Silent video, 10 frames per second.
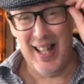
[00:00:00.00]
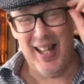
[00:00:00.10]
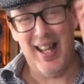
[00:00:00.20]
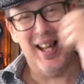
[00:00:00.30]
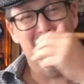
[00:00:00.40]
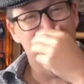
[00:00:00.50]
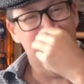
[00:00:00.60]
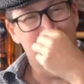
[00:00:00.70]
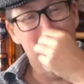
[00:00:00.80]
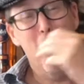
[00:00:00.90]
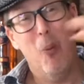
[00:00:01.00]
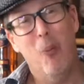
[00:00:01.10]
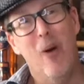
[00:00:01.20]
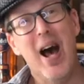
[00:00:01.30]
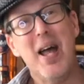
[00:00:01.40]

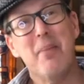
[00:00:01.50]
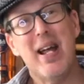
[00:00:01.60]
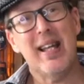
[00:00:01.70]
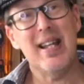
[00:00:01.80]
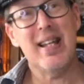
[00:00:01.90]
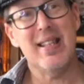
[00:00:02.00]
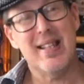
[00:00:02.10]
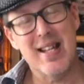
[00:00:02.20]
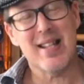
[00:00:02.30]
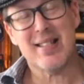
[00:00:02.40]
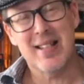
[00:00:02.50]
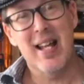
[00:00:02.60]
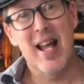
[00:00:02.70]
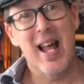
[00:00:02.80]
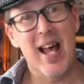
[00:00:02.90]
Why am I getting this
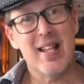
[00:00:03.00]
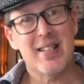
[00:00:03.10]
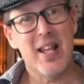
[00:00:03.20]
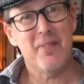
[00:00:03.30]
as a